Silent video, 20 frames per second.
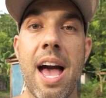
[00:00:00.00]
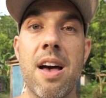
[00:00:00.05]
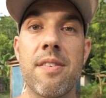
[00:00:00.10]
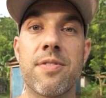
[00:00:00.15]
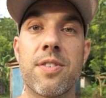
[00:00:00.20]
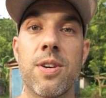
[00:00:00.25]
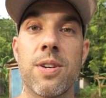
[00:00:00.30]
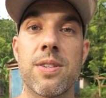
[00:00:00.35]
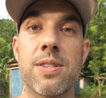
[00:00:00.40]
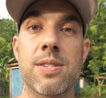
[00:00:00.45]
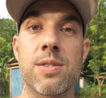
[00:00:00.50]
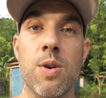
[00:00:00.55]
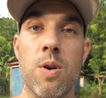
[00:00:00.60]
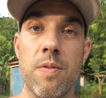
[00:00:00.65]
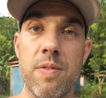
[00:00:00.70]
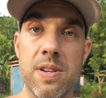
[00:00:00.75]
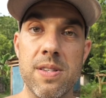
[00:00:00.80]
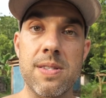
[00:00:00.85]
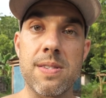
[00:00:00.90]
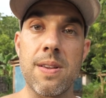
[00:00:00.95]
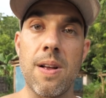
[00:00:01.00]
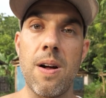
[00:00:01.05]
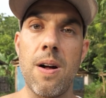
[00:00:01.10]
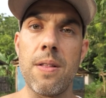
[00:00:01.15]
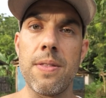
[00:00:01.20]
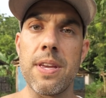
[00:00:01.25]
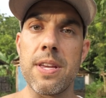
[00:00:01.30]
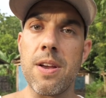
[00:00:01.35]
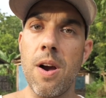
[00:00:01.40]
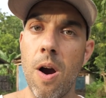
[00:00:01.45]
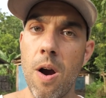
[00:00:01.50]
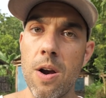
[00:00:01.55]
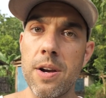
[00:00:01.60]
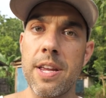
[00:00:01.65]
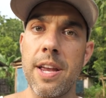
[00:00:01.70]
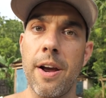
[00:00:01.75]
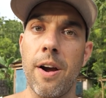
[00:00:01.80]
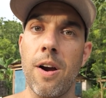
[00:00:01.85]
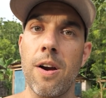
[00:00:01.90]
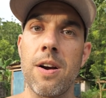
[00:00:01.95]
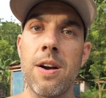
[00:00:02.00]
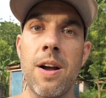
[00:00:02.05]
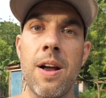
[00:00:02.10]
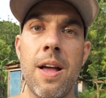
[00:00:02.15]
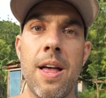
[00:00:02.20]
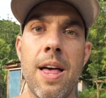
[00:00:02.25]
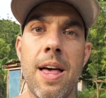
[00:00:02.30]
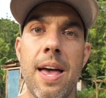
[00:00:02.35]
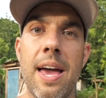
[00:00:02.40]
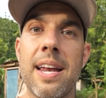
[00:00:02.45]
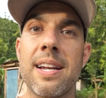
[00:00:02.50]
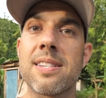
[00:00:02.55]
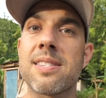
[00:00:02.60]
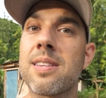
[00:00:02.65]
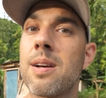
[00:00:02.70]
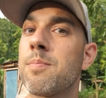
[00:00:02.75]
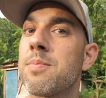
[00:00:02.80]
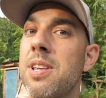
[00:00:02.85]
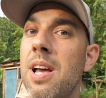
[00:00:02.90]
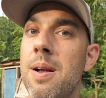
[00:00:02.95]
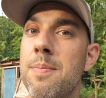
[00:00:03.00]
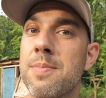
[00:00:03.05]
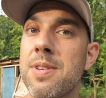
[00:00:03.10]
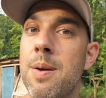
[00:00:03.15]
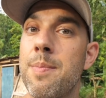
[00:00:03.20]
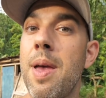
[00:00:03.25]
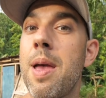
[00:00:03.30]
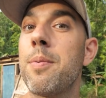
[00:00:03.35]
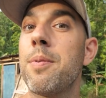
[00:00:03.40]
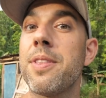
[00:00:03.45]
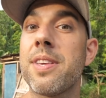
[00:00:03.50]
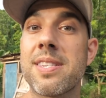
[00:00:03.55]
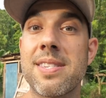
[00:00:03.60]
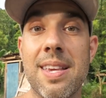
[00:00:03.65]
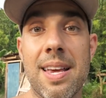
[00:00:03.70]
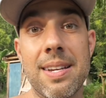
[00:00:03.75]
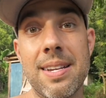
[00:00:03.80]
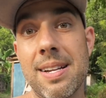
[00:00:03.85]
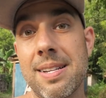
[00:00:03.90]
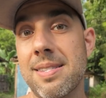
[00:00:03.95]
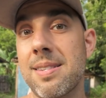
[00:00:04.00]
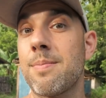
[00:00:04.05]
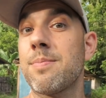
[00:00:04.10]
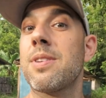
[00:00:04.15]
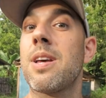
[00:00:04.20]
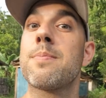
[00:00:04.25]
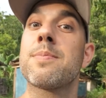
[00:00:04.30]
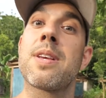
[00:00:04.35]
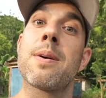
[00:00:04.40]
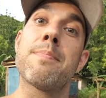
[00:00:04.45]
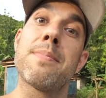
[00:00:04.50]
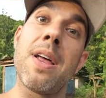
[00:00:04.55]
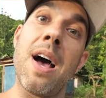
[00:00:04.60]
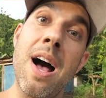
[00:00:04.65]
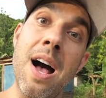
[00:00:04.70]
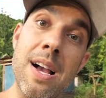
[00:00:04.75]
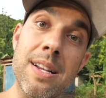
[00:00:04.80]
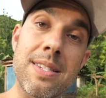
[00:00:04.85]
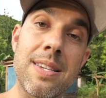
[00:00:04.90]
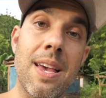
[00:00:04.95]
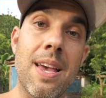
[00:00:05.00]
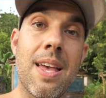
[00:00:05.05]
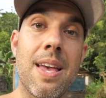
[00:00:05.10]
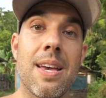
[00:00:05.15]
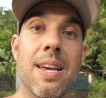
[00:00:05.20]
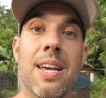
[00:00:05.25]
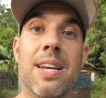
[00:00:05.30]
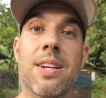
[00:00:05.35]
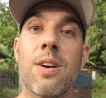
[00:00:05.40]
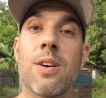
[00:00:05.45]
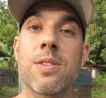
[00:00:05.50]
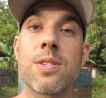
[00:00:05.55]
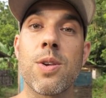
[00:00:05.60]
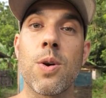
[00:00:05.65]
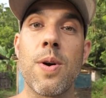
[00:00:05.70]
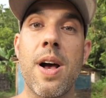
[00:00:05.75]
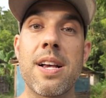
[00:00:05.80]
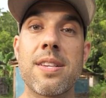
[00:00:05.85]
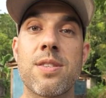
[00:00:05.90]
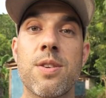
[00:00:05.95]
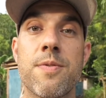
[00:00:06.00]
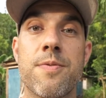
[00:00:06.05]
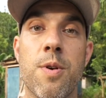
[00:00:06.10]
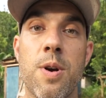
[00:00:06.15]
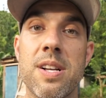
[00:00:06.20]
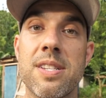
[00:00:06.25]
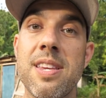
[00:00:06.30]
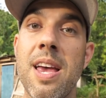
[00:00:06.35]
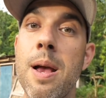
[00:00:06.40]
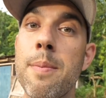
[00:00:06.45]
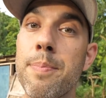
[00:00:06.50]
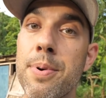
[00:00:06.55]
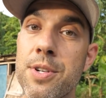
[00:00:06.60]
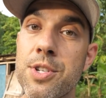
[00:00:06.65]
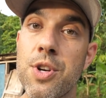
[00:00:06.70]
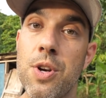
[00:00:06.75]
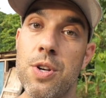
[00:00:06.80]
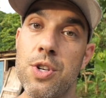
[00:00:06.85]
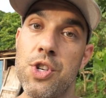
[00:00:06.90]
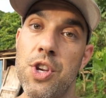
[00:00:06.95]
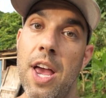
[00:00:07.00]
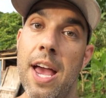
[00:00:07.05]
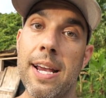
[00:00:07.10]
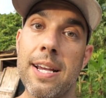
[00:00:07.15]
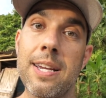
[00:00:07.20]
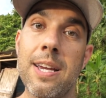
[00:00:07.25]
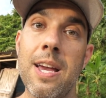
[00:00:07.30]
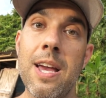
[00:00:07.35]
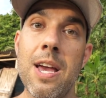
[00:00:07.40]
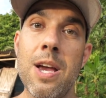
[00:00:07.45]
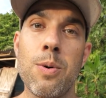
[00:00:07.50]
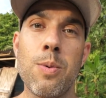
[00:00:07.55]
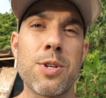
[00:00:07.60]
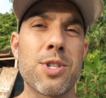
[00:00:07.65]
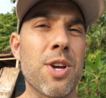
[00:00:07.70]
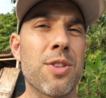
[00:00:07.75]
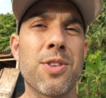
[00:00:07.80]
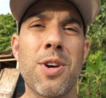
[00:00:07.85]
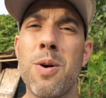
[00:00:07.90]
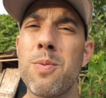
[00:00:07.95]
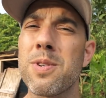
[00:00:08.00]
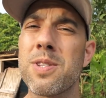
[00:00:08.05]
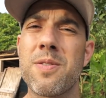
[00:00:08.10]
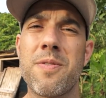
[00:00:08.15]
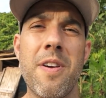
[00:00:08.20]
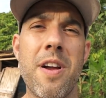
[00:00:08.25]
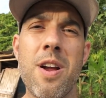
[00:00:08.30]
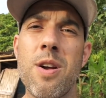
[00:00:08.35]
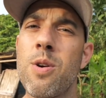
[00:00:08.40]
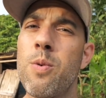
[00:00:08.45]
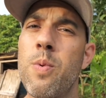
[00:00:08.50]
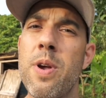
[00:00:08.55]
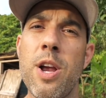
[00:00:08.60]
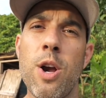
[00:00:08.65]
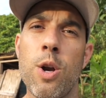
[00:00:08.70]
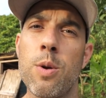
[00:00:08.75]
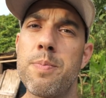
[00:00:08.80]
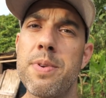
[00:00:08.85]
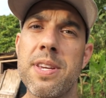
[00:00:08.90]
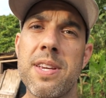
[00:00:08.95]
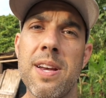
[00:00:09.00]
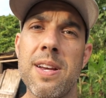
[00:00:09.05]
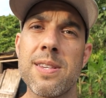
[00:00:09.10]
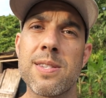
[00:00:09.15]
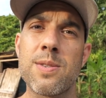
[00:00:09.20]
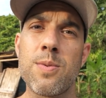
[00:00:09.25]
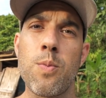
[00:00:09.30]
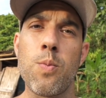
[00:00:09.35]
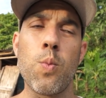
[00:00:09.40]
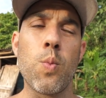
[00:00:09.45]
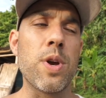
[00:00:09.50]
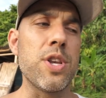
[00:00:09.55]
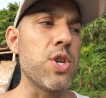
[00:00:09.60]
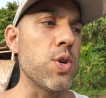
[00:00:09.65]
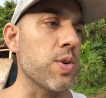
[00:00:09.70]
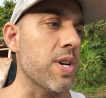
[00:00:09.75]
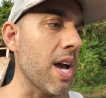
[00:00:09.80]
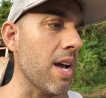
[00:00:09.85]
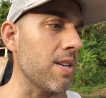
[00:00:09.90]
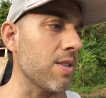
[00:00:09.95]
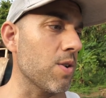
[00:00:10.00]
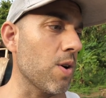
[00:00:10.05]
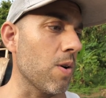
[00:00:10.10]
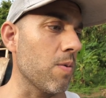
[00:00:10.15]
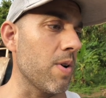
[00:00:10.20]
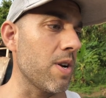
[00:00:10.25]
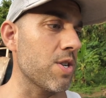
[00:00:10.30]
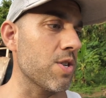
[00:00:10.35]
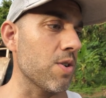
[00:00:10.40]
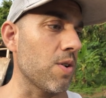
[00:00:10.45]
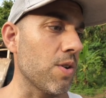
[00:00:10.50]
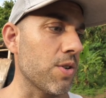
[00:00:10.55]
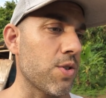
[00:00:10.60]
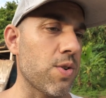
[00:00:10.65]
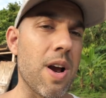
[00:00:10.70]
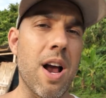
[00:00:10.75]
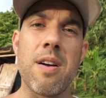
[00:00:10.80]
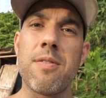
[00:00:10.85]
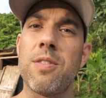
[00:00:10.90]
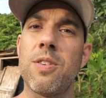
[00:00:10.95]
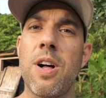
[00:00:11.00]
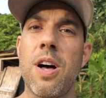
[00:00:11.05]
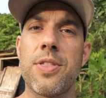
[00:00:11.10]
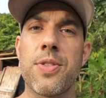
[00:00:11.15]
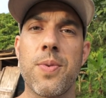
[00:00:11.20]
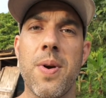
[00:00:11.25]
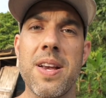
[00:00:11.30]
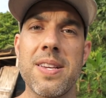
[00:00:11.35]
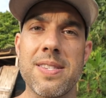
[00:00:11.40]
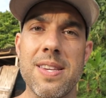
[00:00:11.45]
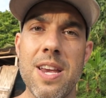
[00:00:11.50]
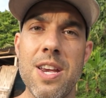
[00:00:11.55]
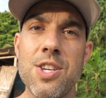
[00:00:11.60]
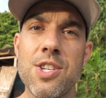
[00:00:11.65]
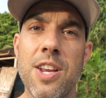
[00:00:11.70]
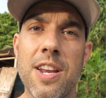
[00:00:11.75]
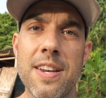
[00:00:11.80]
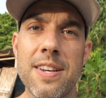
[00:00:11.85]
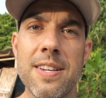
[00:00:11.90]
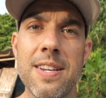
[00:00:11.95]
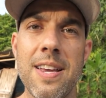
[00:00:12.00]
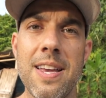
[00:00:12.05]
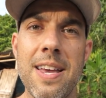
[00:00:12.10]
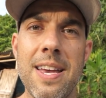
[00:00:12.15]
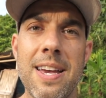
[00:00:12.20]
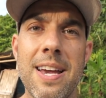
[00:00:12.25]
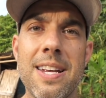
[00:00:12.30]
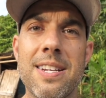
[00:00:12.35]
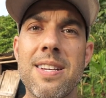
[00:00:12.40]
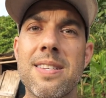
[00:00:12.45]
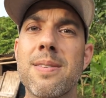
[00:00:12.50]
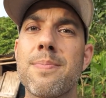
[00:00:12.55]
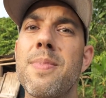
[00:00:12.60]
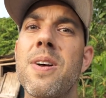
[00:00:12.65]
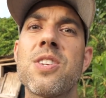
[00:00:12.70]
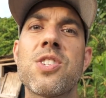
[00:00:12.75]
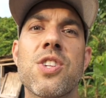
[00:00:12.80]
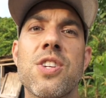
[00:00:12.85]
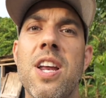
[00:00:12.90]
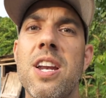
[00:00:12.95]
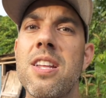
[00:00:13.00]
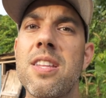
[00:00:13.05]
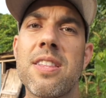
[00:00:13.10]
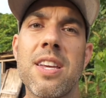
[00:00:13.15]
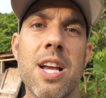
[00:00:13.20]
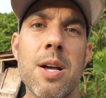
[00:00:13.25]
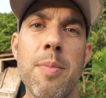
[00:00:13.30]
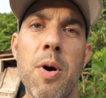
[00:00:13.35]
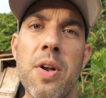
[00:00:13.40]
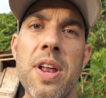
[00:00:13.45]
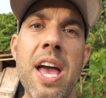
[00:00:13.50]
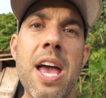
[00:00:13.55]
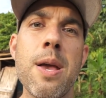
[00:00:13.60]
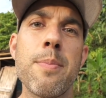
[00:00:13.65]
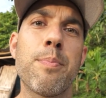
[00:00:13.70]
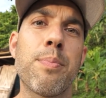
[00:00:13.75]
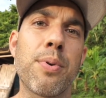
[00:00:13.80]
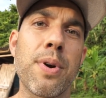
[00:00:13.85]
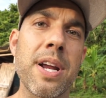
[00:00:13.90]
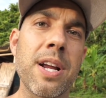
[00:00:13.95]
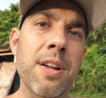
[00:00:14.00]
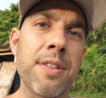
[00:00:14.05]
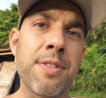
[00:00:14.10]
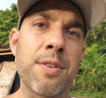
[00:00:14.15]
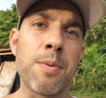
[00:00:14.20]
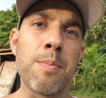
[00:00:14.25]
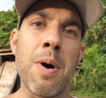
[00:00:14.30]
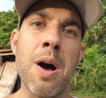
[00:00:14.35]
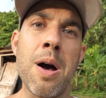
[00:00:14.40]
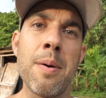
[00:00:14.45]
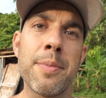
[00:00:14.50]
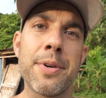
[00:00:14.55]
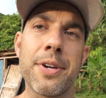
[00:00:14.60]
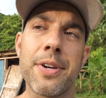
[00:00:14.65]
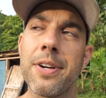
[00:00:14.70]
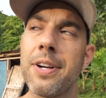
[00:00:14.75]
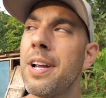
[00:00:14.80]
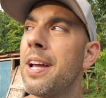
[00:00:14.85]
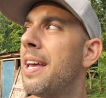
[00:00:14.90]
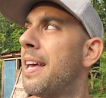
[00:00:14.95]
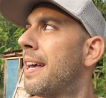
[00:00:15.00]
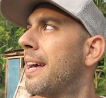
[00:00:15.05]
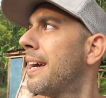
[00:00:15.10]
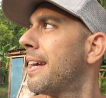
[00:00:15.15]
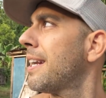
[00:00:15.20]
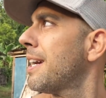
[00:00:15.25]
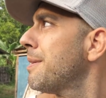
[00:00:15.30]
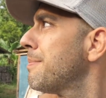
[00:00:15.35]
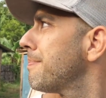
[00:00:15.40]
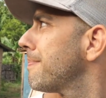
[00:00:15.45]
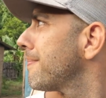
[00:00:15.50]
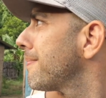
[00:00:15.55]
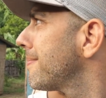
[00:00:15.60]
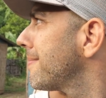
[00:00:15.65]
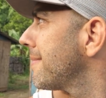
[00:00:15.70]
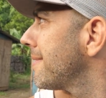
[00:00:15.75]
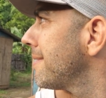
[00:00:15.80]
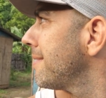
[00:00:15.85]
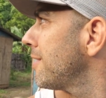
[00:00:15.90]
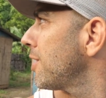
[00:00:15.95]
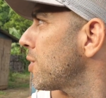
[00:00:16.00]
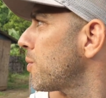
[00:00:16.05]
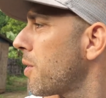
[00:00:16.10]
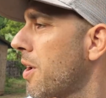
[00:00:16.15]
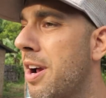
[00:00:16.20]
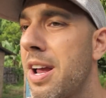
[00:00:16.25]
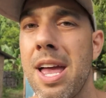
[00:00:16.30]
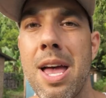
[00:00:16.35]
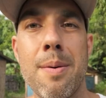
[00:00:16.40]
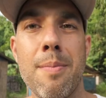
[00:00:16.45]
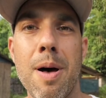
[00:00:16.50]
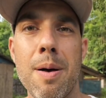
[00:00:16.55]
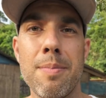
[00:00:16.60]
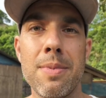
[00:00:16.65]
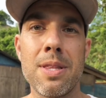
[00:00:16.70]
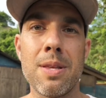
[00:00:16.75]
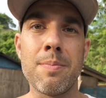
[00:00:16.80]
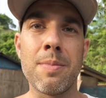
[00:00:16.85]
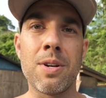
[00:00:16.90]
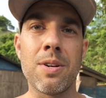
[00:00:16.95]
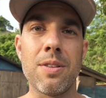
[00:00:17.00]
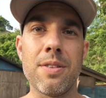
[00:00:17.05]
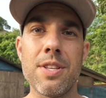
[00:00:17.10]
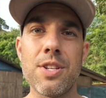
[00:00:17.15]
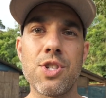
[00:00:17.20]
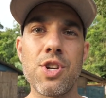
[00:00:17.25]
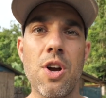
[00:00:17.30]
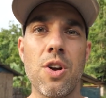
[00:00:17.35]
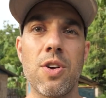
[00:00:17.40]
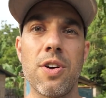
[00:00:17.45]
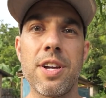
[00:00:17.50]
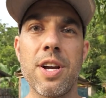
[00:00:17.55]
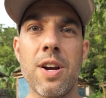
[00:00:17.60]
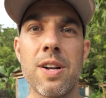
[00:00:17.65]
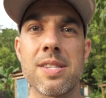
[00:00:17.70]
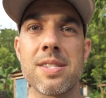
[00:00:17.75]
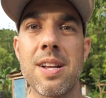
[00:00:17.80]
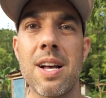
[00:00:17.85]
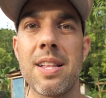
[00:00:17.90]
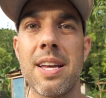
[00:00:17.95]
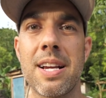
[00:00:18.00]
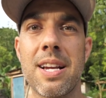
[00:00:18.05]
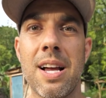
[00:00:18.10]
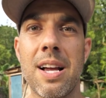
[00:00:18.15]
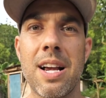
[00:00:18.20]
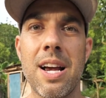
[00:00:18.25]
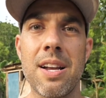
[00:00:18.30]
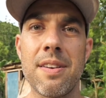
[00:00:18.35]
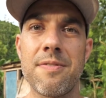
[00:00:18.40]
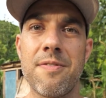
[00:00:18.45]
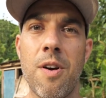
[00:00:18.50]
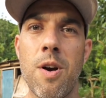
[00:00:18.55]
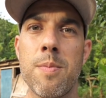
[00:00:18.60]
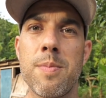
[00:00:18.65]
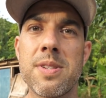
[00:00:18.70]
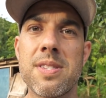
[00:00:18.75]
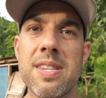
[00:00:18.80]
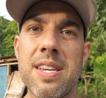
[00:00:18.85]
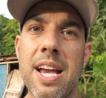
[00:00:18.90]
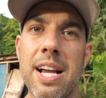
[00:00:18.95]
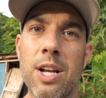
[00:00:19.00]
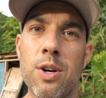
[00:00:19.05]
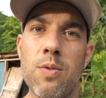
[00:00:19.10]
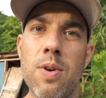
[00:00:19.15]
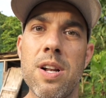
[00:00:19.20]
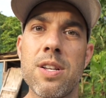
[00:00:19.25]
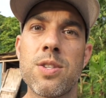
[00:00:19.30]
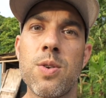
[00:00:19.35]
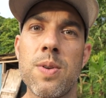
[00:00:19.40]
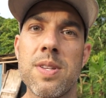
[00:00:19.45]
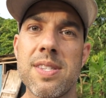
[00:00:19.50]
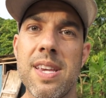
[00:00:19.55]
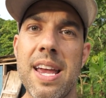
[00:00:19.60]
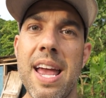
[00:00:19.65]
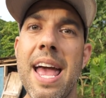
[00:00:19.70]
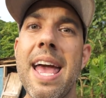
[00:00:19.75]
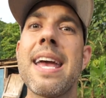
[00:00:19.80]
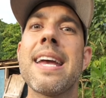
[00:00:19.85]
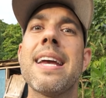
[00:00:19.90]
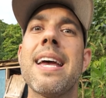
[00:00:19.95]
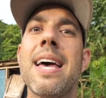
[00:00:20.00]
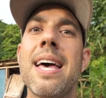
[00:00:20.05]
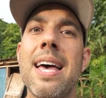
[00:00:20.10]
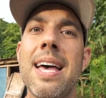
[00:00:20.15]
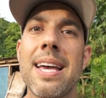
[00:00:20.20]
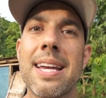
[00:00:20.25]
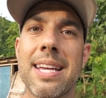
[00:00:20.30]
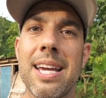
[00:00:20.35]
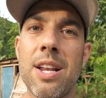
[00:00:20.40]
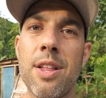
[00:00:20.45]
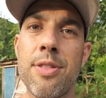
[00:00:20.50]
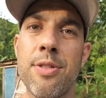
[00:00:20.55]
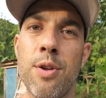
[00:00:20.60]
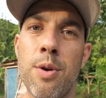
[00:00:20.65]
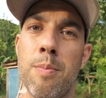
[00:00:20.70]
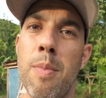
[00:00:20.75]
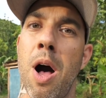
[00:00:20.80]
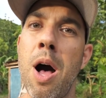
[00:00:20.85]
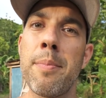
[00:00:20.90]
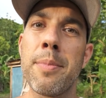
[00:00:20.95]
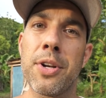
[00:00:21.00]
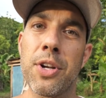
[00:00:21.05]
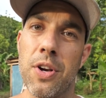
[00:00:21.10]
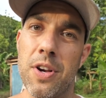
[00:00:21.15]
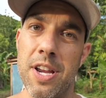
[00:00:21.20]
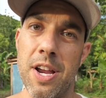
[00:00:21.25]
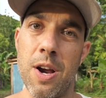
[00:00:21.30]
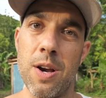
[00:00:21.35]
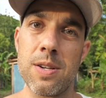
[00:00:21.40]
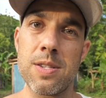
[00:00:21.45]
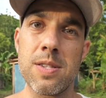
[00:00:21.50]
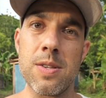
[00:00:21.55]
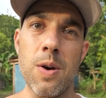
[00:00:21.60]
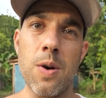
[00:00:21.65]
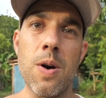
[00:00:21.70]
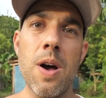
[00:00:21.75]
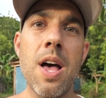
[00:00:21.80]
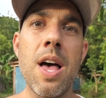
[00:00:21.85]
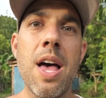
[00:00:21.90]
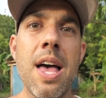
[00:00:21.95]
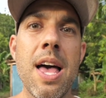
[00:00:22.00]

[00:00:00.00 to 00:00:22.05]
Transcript: have good service on the yard here and sometimes I'm able to send it, sometimes I'm not. It also asks you for a temperature check, which I thought was very weird because when you get your original travel authorization, it doesn't mention anything about, hey, bring a thermometer. And I'm look where I am. I'm in the middle of the jungle here. It's not like I got a pharmacy I can run to and say, hey, get a thermometer here. So